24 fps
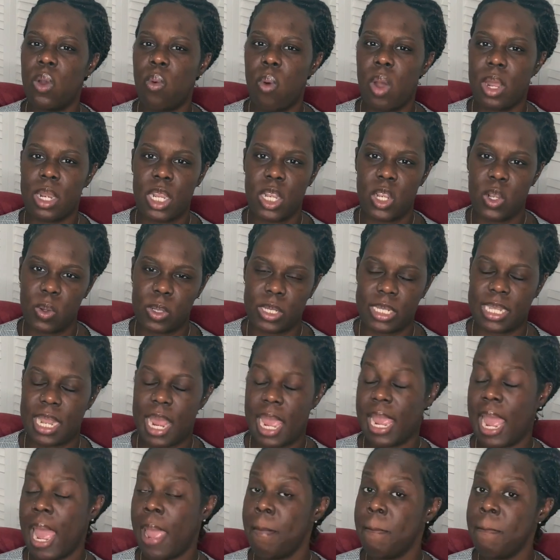what it looks
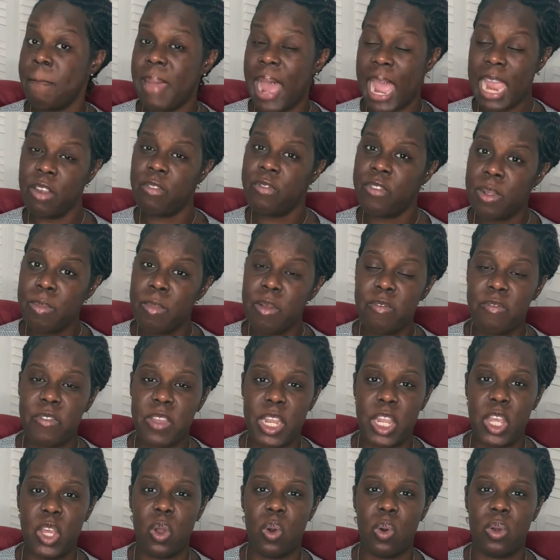like. I might film a
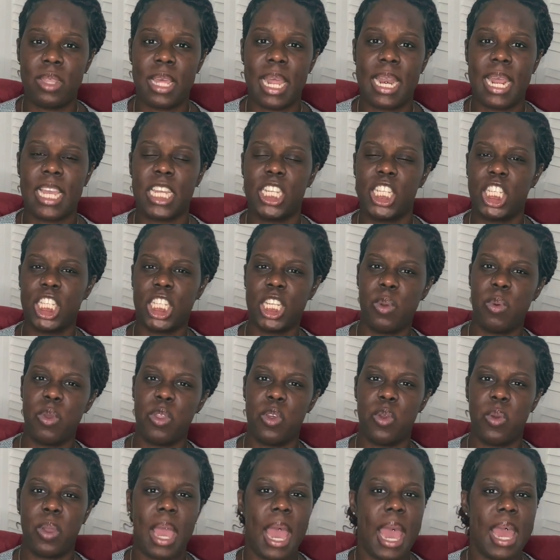video that I can share with
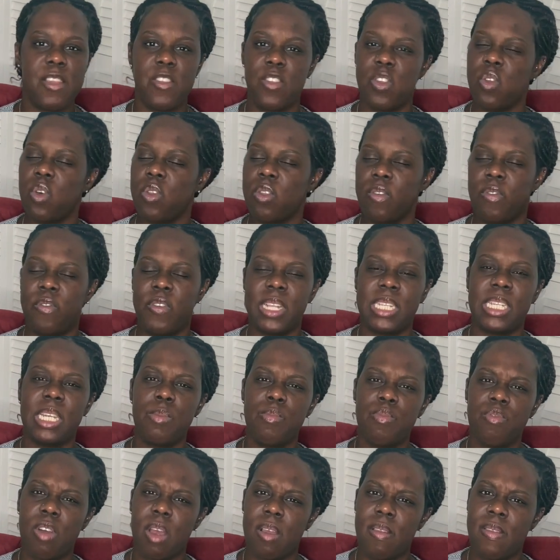you guys, you know, the fitting
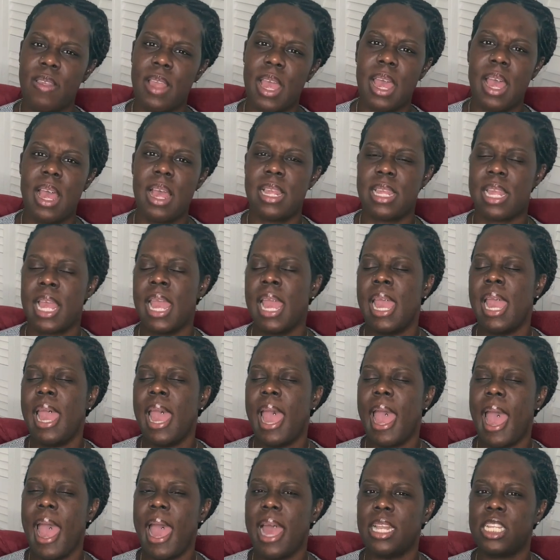process
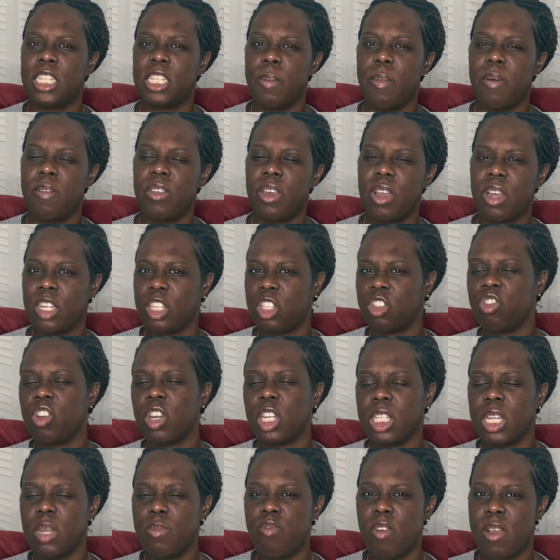and some of the
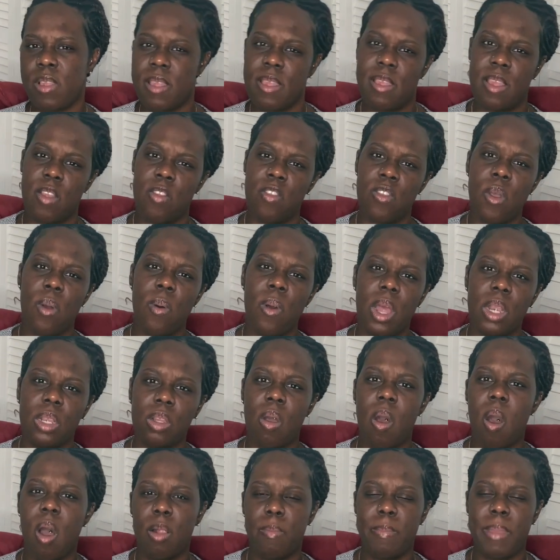construction process and so on,
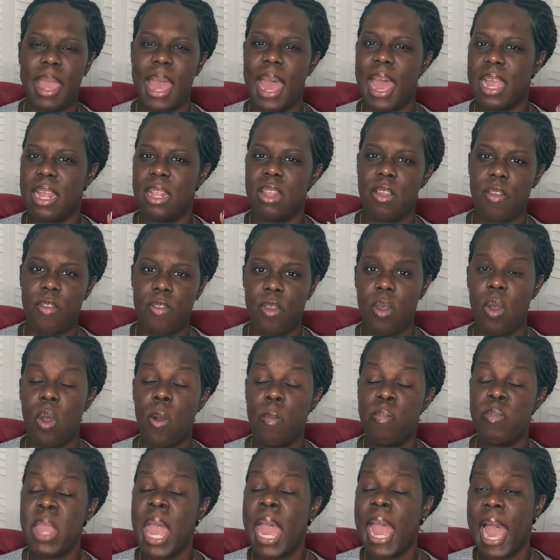called Behind the
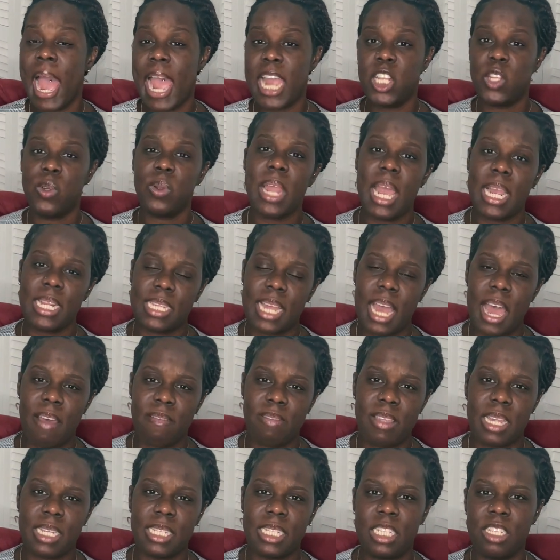Sew. I do like to have
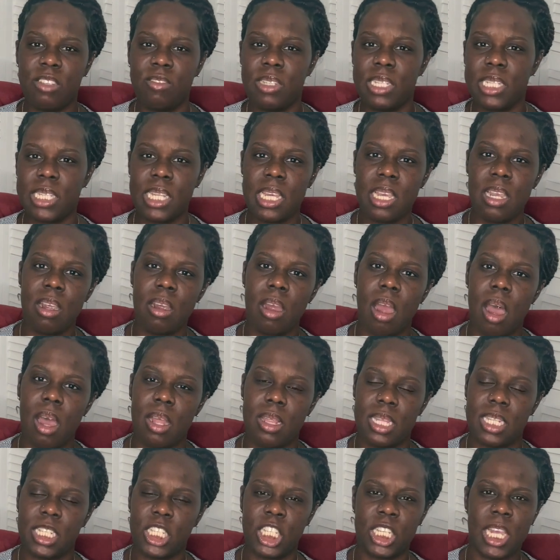that series here
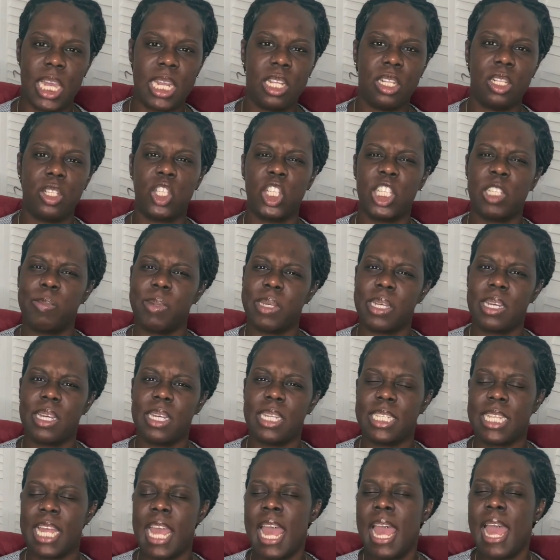on this channel just because